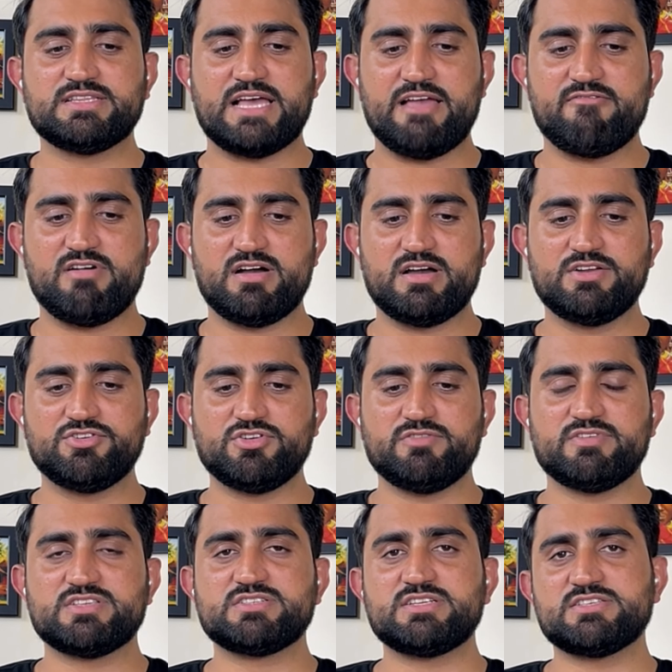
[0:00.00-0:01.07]
Taiwan
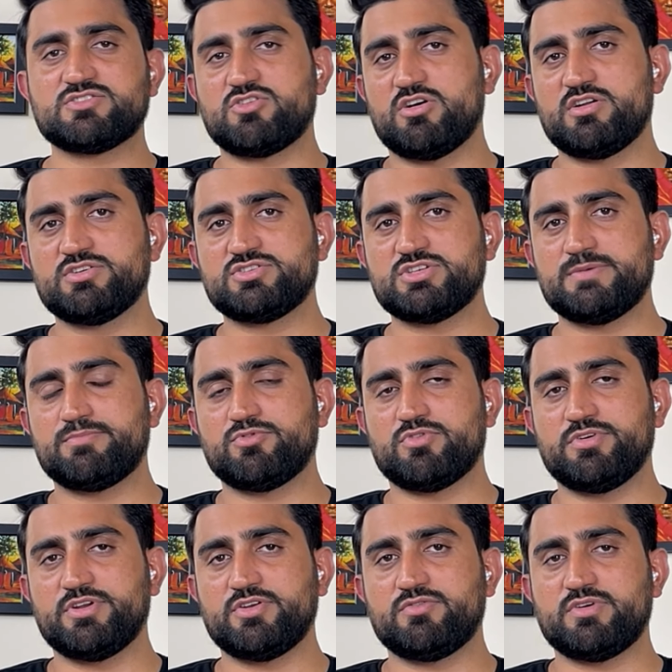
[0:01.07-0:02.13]
University Scholarship
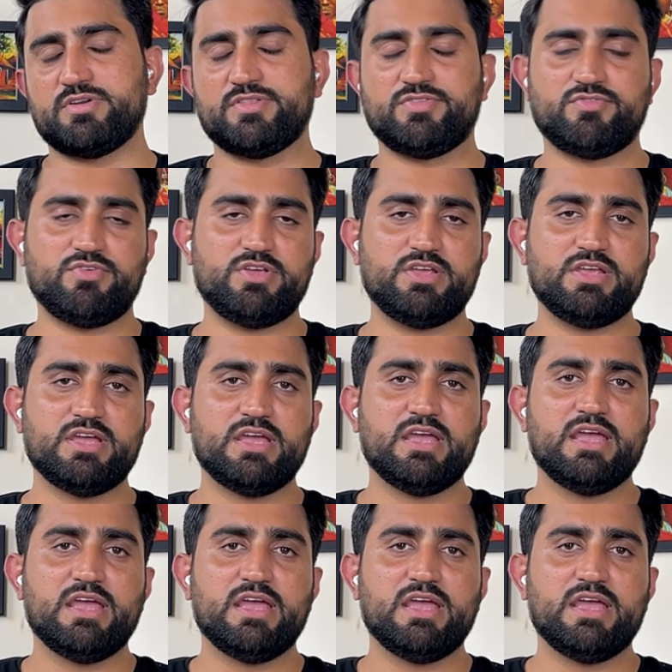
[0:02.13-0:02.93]
2023